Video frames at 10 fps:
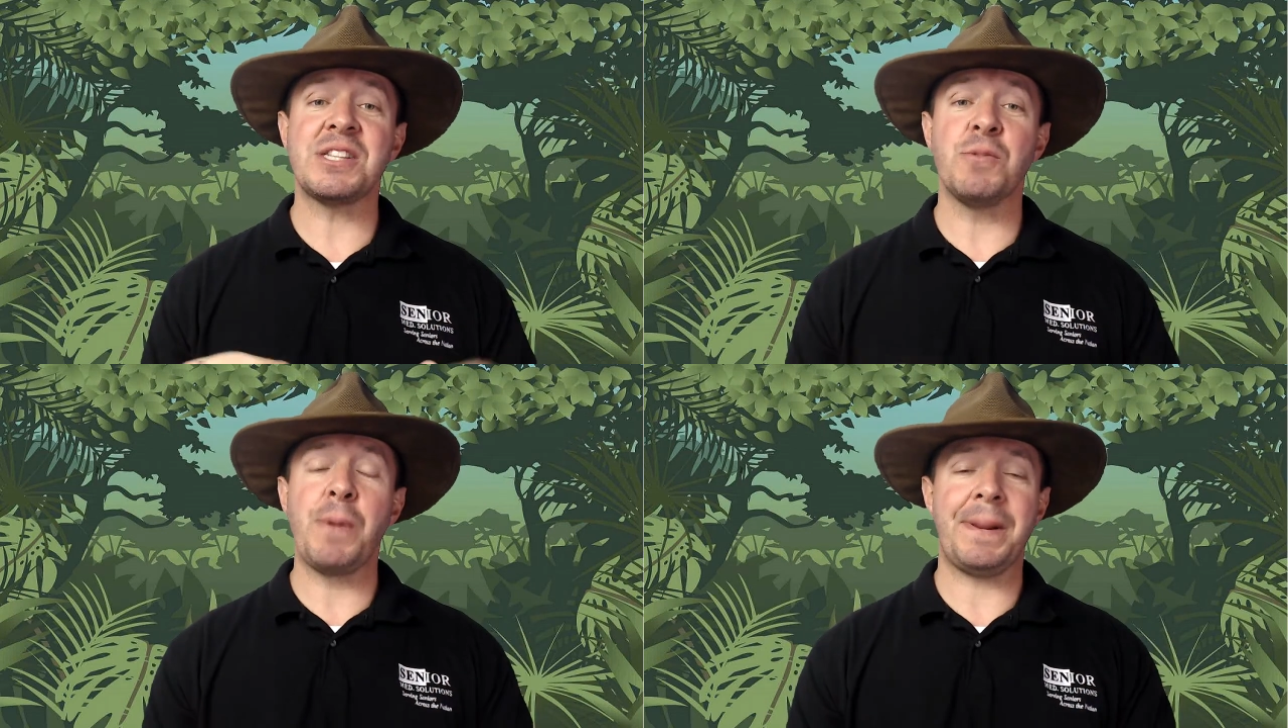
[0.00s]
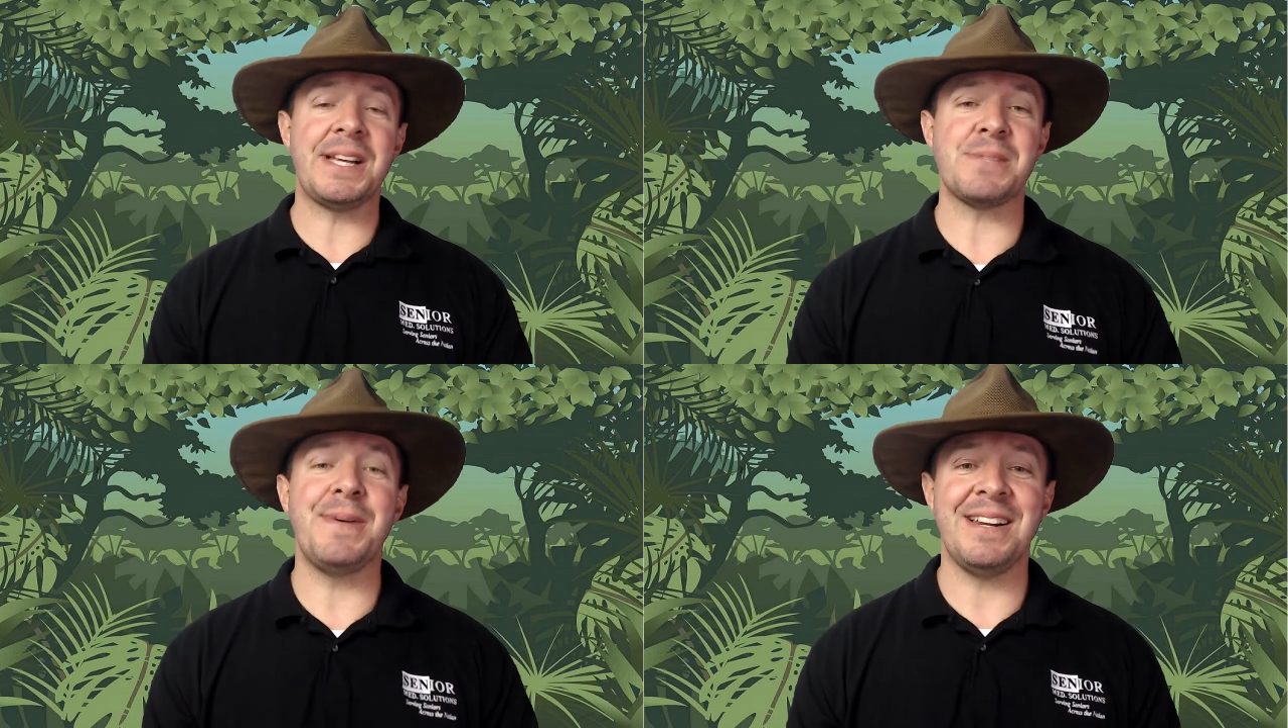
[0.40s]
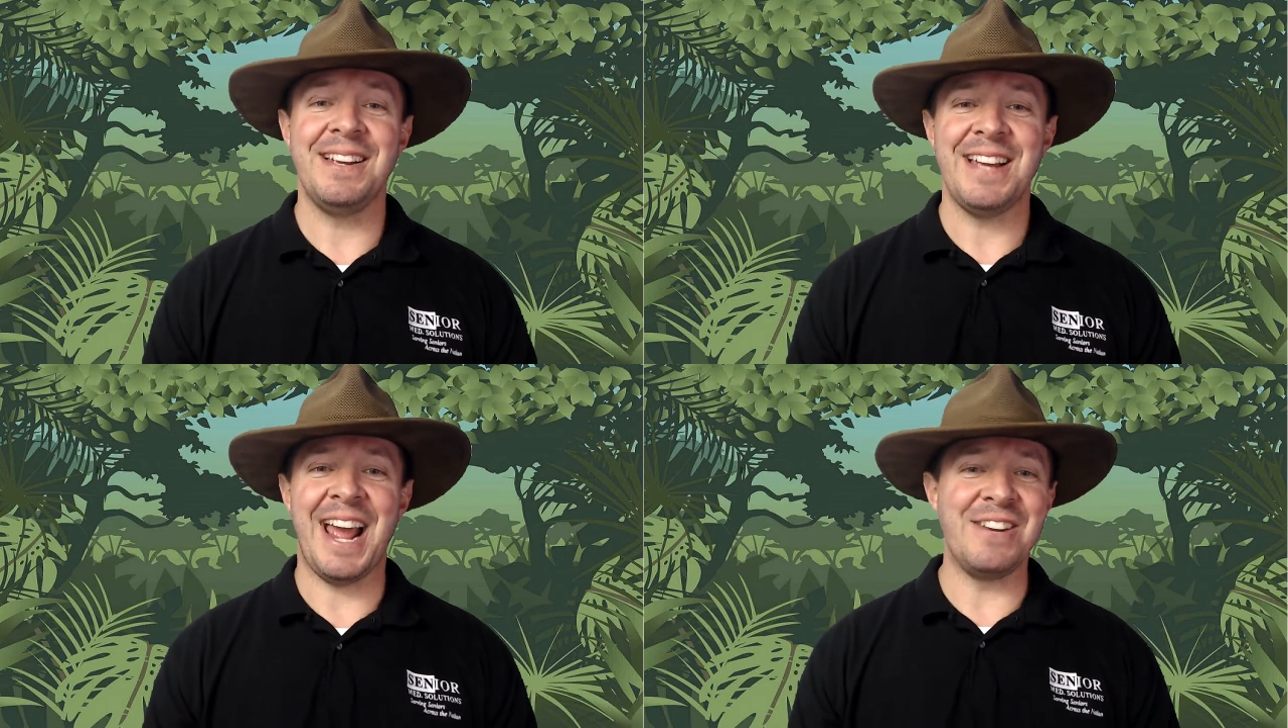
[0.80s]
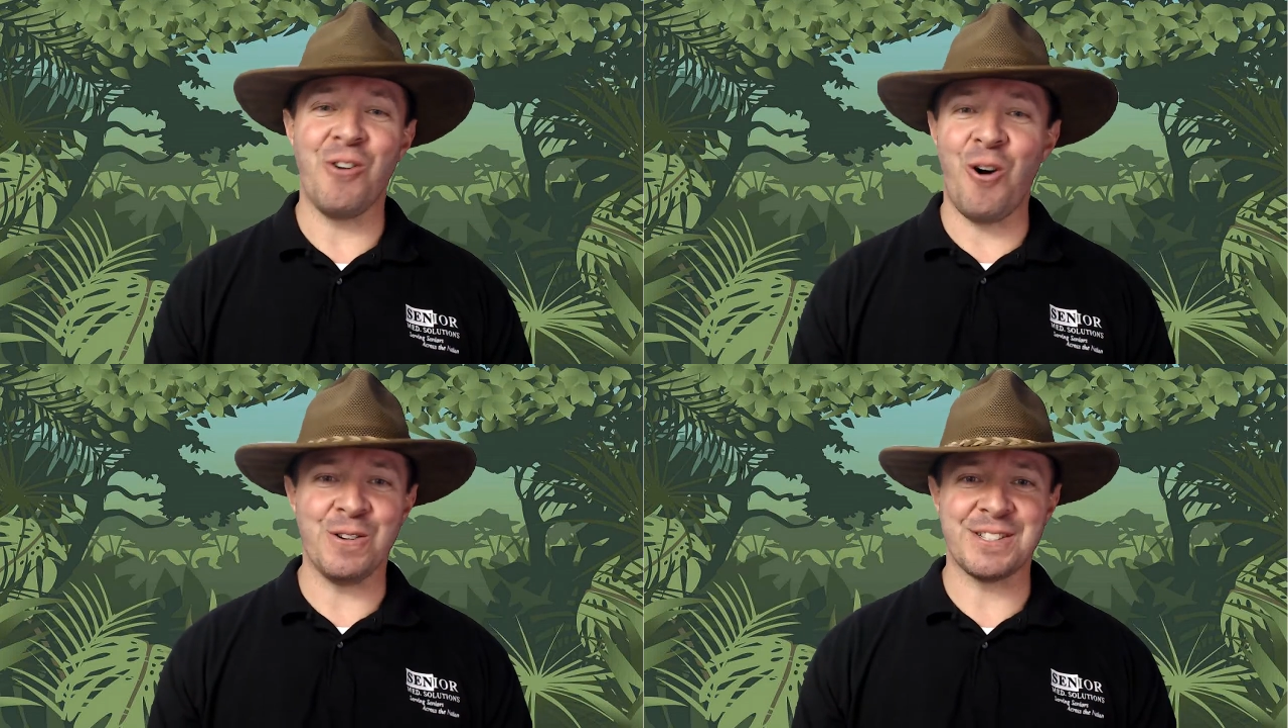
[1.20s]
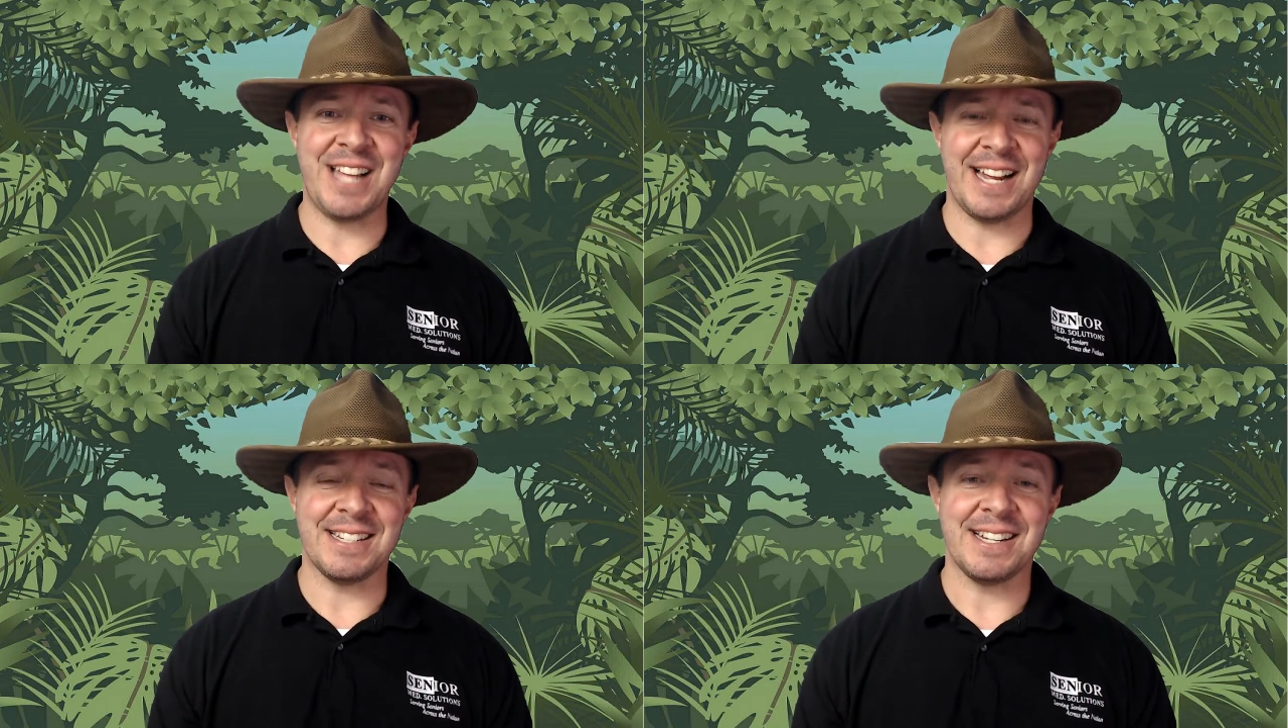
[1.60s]
the replacement, and you're all
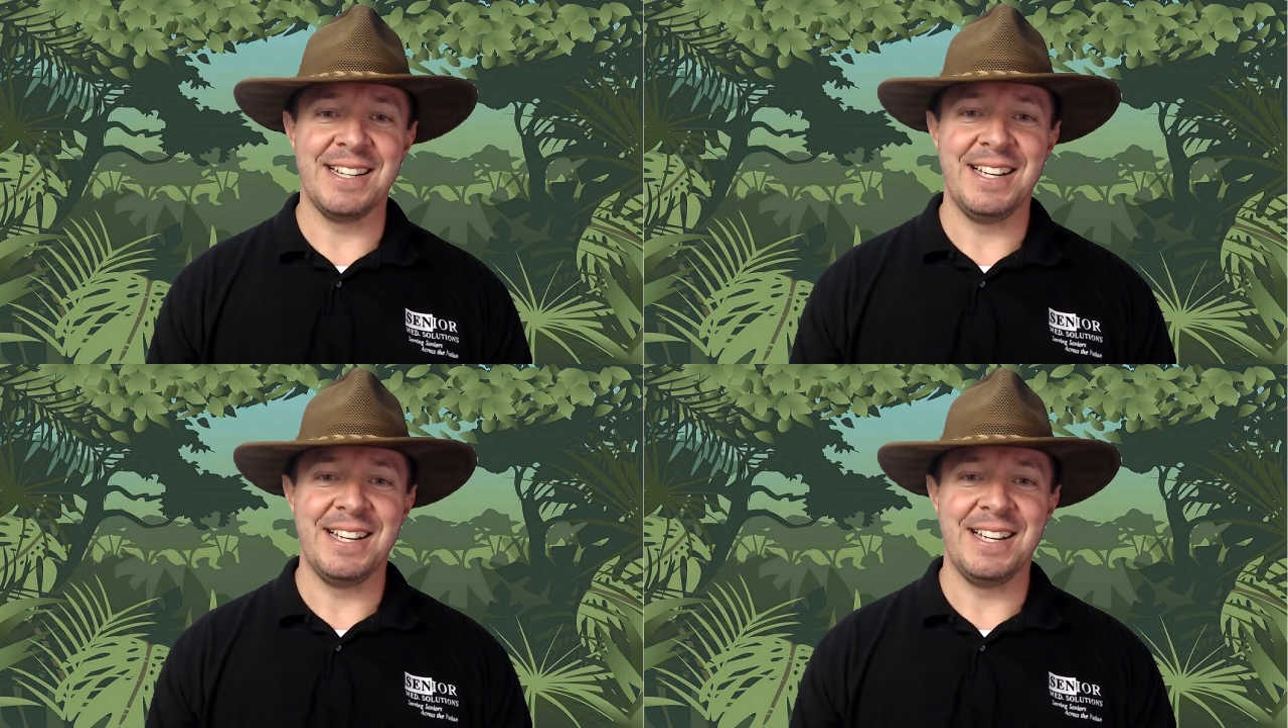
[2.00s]
set.